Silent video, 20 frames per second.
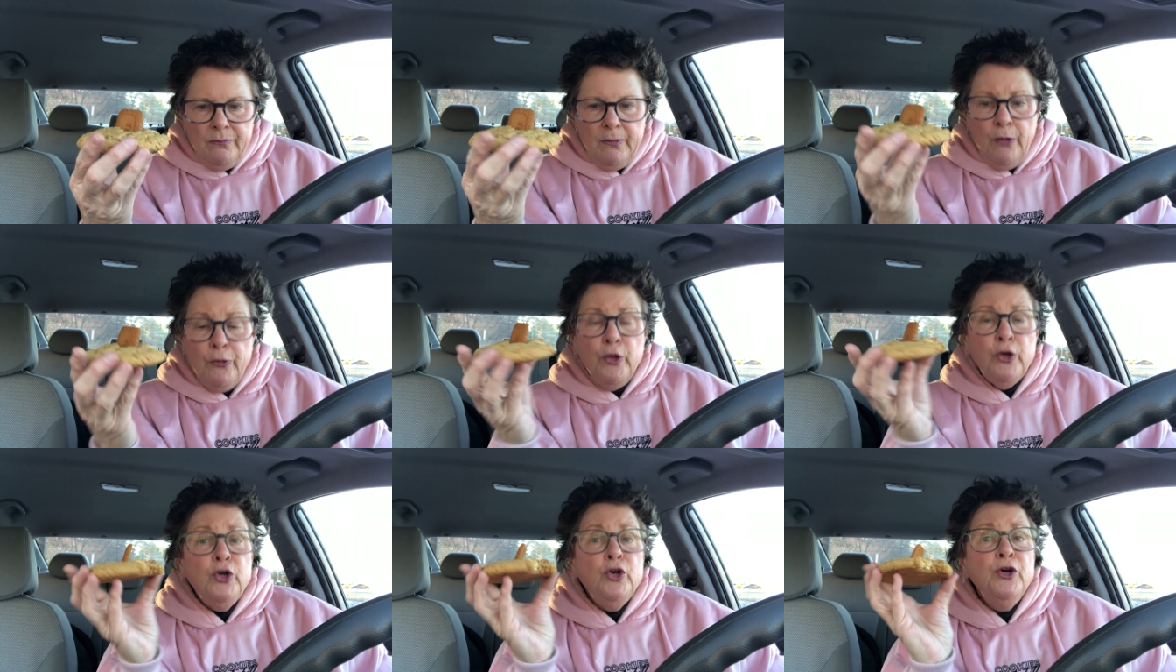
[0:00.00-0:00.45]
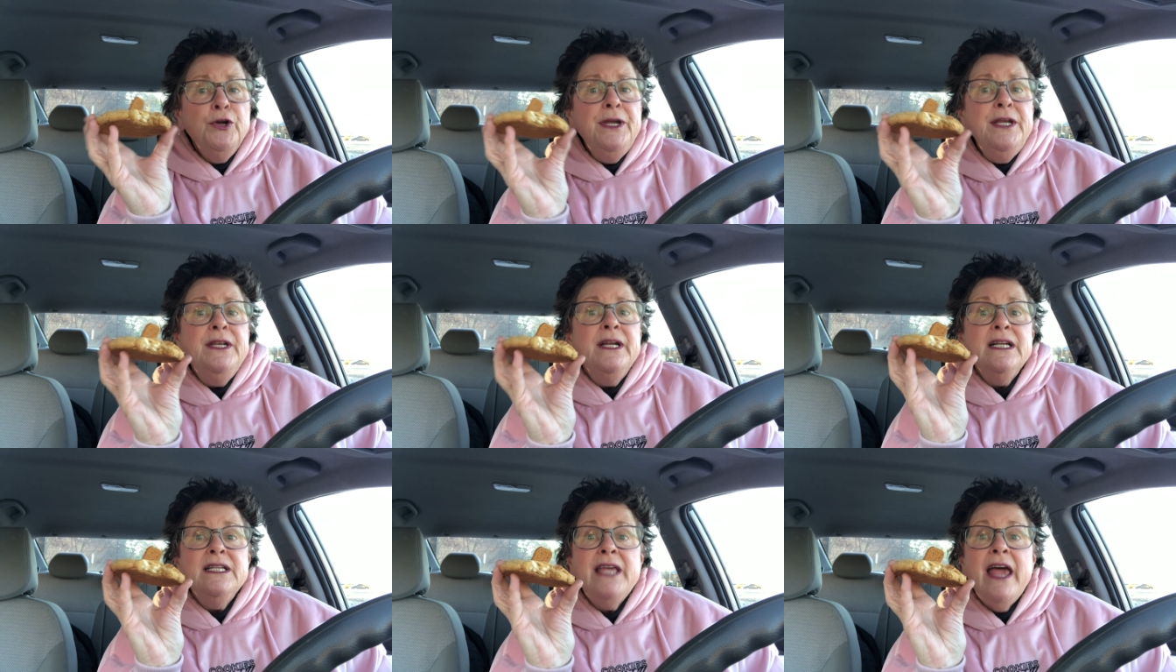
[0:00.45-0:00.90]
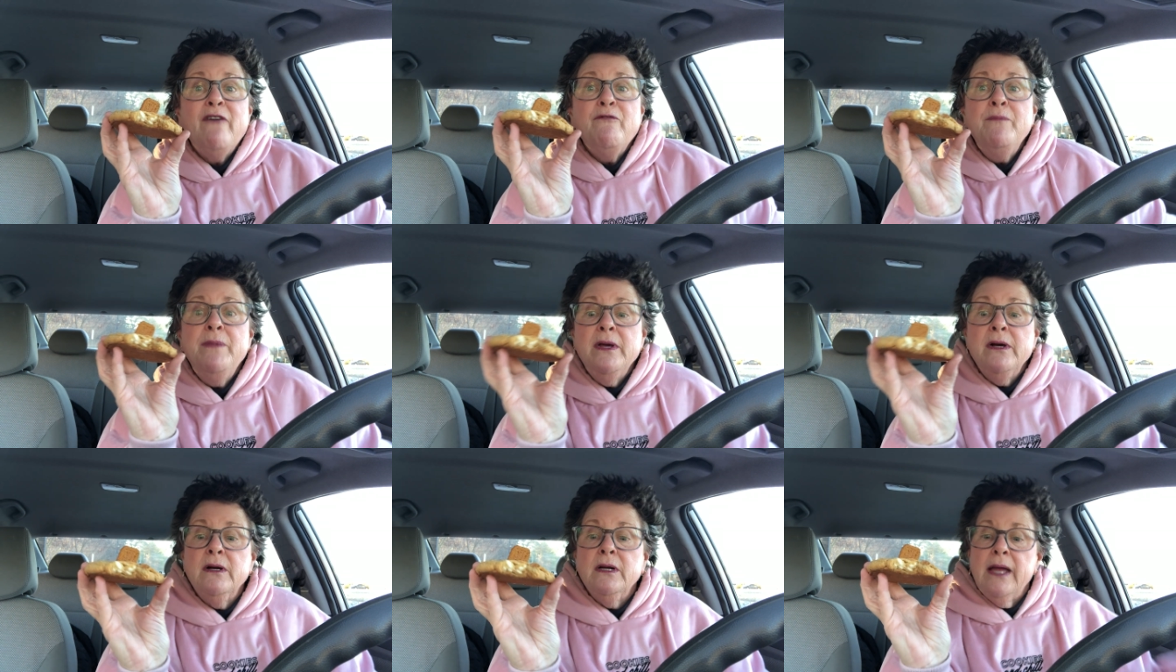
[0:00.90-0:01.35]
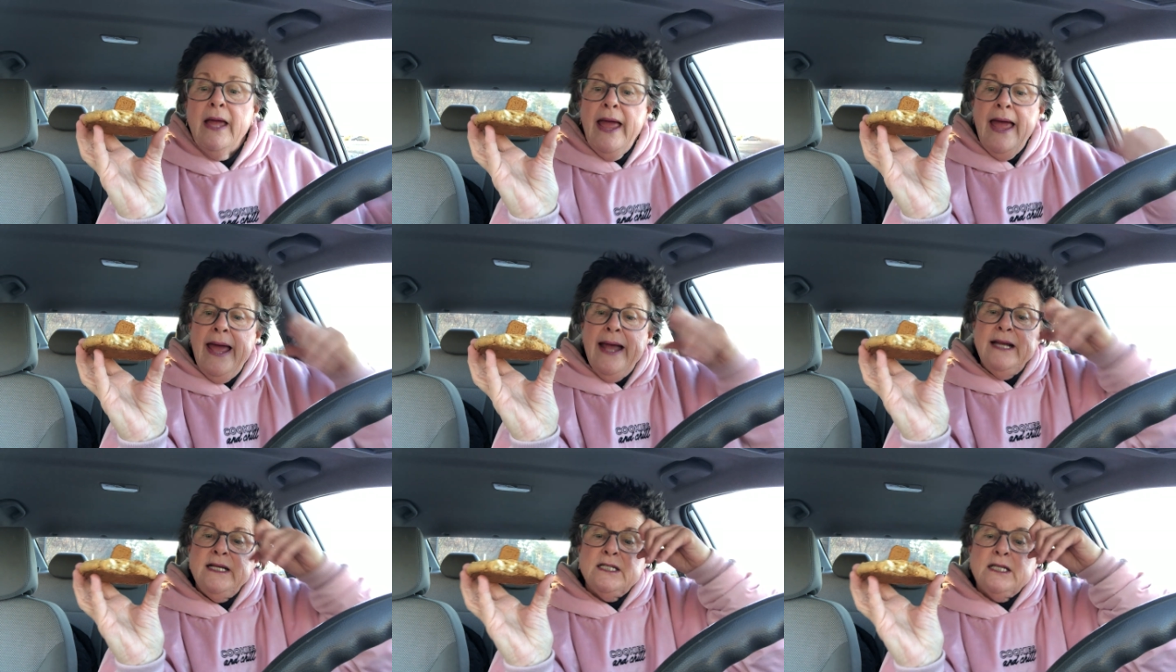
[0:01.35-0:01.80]
The cookie does have milk,
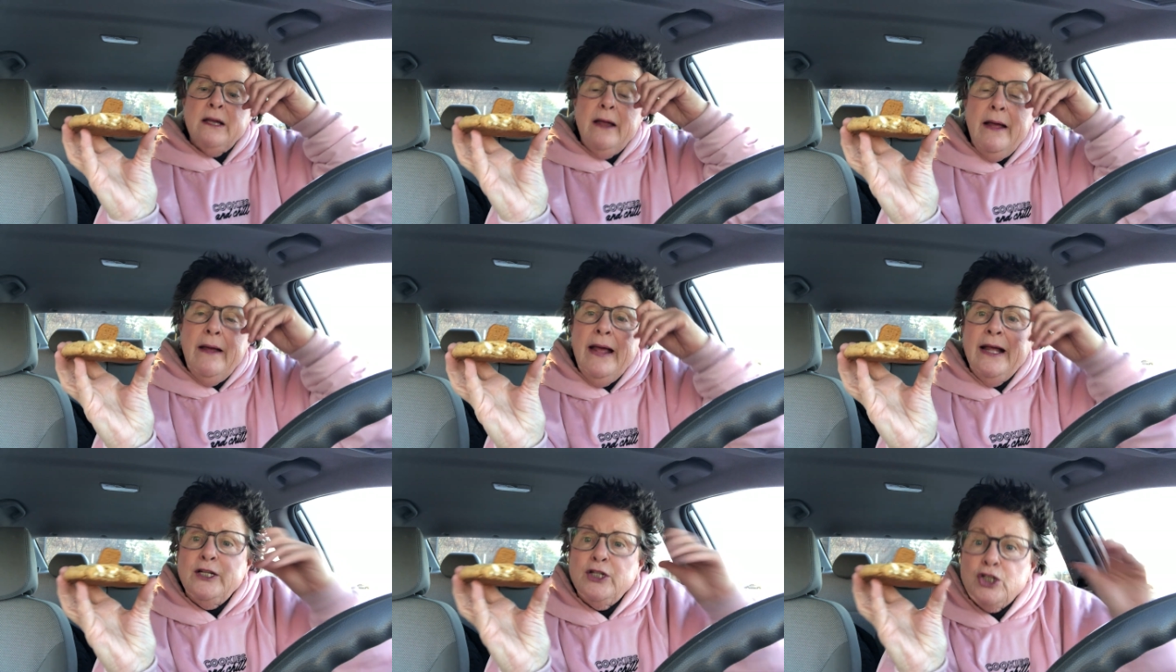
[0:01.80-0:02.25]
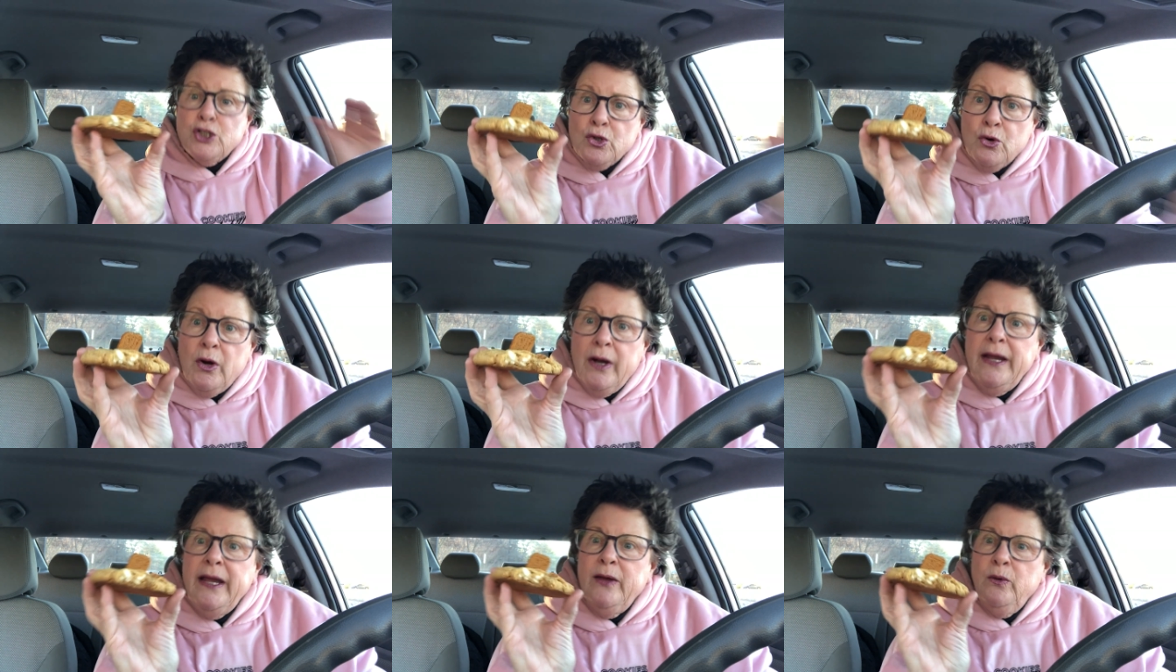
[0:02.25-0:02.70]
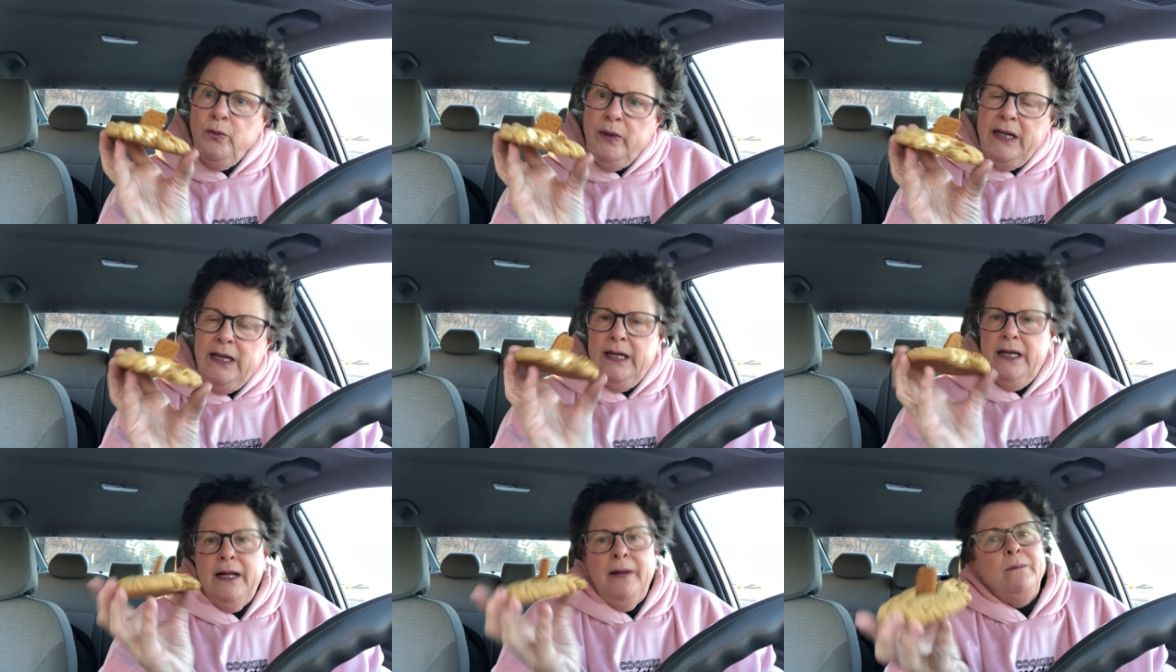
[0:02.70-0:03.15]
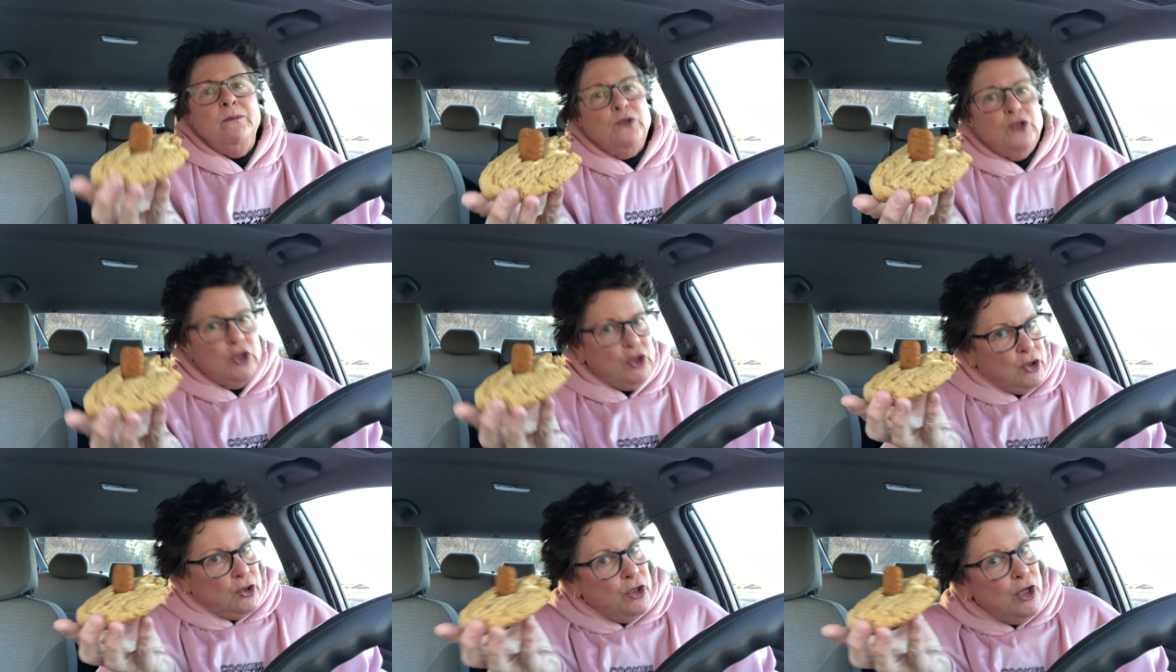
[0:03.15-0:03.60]
eggs, and soy and wheat in it,
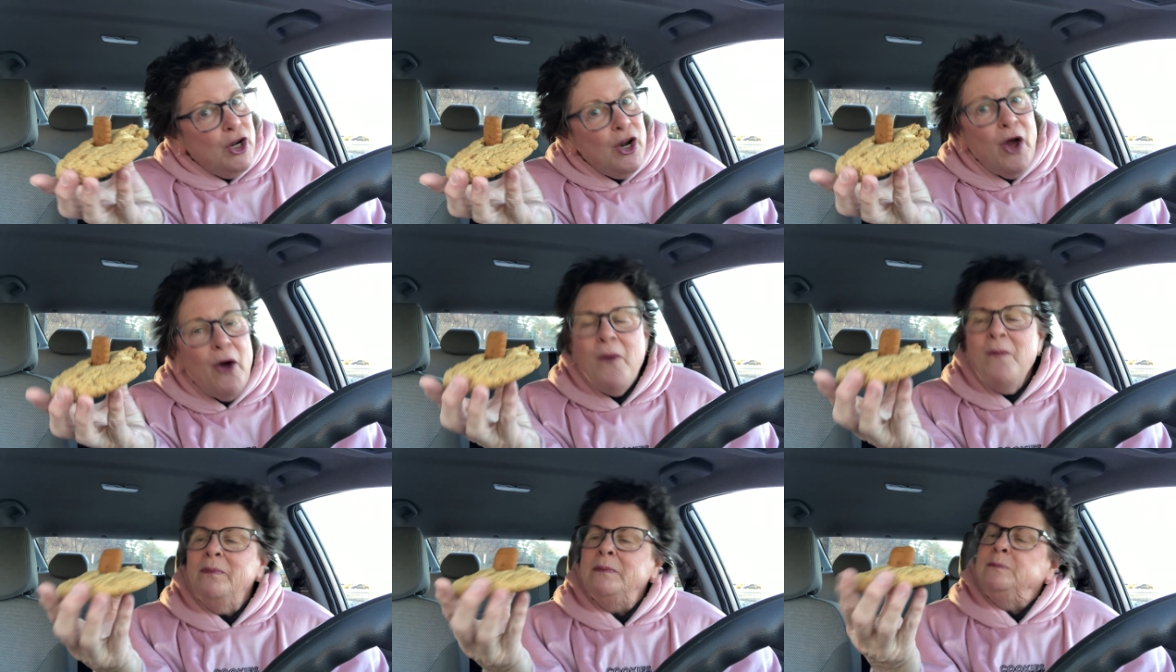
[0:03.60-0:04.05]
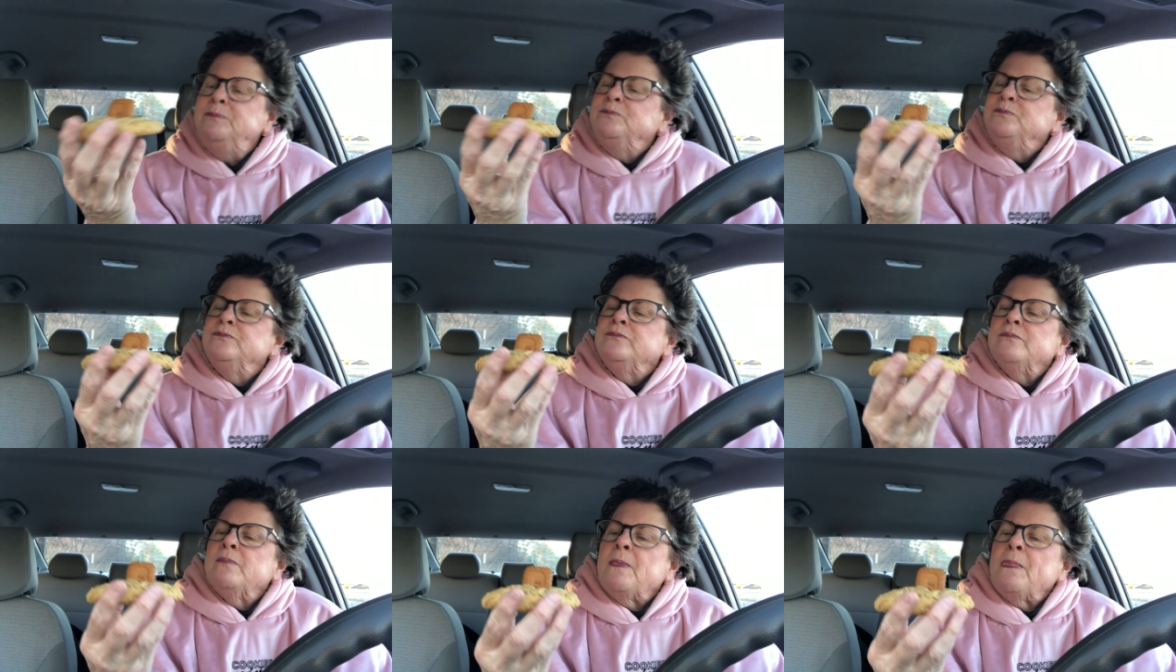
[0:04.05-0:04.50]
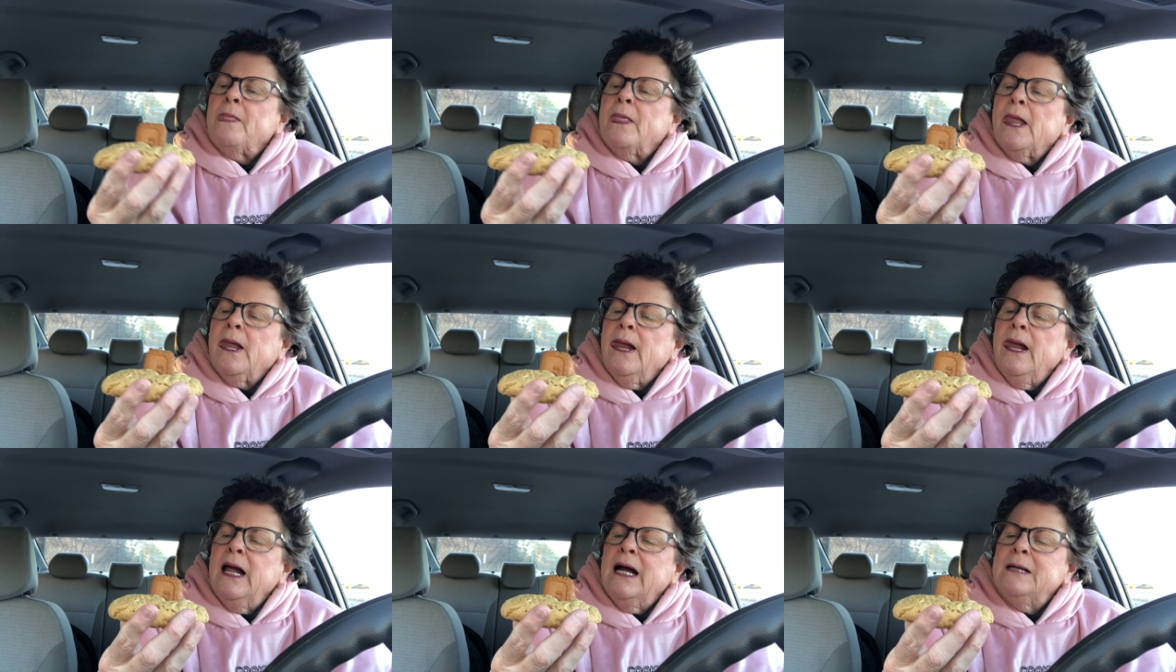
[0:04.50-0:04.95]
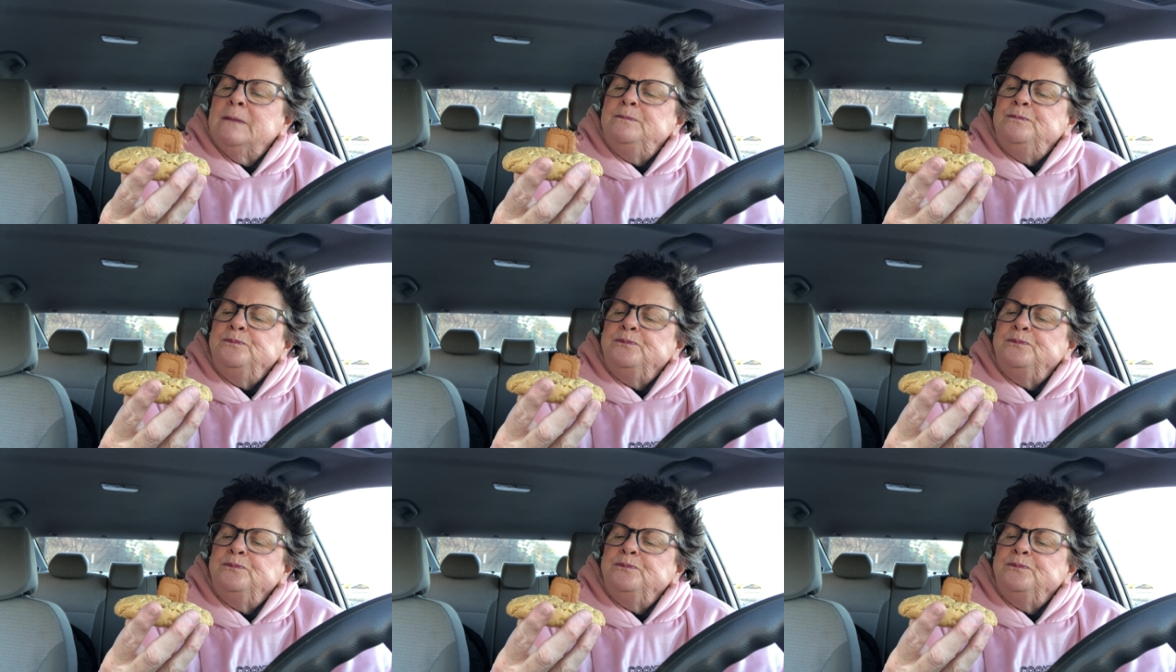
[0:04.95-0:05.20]
just so you know. I